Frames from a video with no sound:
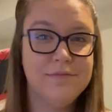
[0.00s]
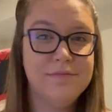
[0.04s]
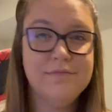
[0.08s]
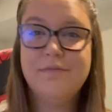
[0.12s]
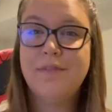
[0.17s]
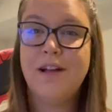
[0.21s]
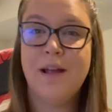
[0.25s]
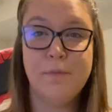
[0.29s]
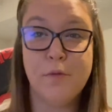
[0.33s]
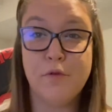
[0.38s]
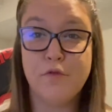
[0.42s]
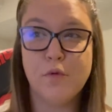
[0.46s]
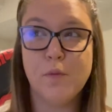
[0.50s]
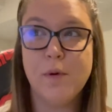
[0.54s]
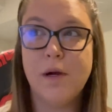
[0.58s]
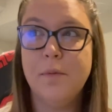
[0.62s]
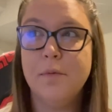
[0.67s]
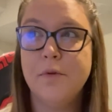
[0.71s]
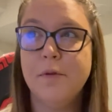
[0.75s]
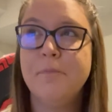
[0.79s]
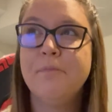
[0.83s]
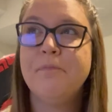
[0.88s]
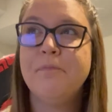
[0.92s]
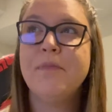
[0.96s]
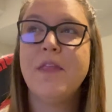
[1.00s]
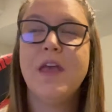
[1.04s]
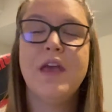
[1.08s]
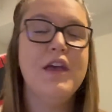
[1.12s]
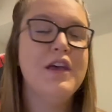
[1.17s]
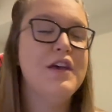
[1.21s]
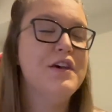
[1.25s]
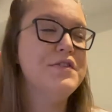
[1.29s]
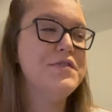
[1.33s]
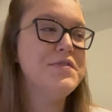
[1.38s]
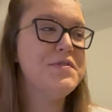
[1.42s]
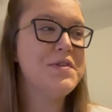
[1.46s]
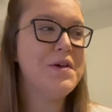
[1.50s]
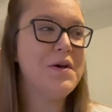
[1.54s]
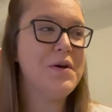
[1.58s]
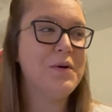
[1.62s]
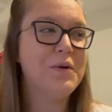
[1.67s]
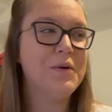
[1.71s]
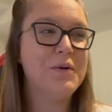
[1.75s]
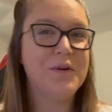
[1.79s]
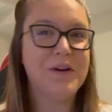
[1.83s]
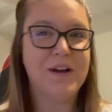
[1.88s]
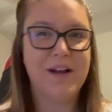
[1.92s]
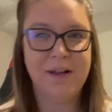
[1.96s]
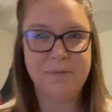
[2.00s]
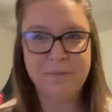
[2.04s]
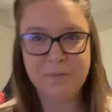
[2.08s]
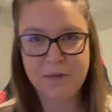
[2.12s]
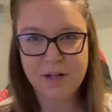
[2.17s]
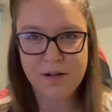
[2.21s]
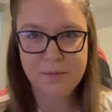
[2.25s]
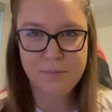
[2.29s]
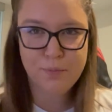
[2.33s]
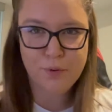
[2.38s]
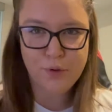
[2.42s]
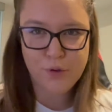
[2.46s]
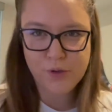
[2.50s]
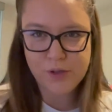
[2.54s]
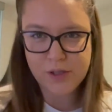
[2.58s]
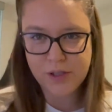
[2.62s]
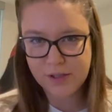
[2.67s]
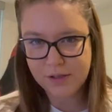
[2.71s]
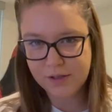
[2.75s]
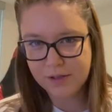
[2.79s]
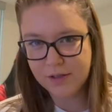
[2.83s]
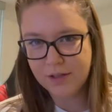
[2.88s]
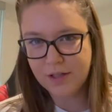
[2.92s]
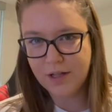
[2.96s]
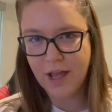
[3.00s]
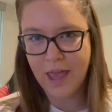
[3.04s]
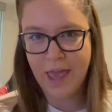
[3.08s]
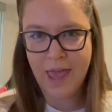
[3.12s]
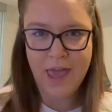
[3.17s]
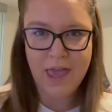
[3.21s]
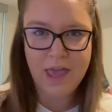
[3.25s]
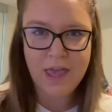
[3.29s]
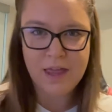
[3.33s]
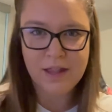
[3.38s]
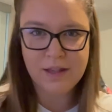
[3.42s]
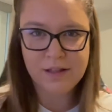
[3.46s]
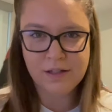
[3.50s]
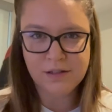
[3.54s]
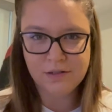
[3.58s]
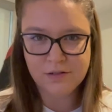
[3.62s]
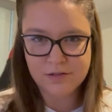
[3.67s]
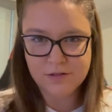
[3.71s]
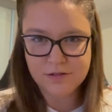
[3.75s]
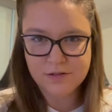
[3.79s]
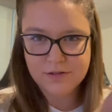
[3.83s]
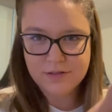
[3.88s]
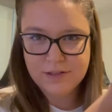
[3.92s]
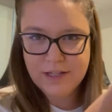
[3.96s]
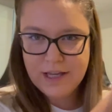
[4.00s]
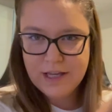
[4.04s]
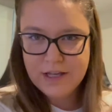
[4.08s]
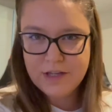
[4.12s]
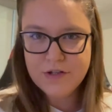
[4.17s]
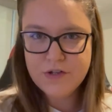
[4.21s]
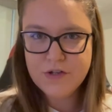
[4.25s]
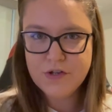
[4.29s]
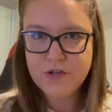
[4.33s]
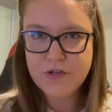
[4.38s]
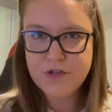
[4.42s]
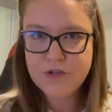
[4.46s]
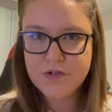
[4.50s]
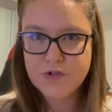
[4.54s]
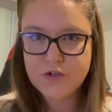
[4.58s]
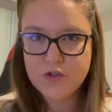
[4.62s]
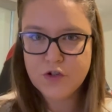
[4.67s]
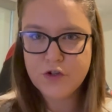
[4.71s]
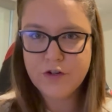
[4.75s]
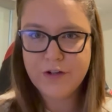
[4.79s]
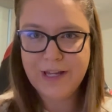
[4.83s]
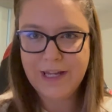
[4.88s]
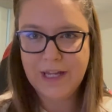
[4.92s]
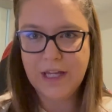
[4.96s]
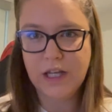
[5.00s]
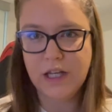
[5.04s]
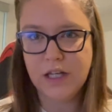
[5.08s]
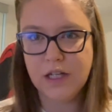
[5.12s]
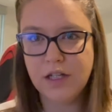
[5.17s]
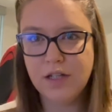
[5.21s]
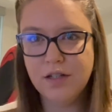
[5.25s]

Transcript: overwhelmed. So I'm gonna put a little like screen